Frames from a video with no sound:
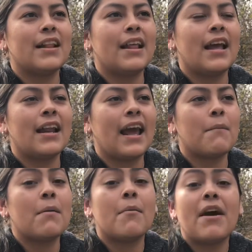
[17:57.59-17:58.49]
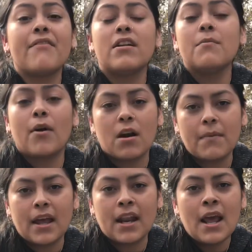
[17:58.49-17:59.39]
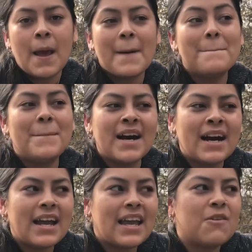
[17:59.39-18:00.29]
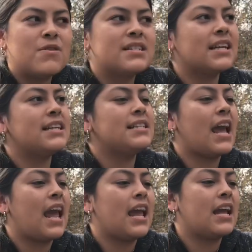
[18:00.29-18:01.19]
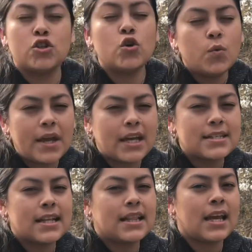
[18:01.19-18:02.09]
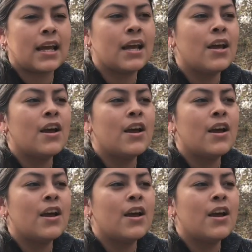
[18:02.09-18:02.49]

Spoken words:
And then like my mom had found an apartment, but it was gonna take 2 weeks, I think,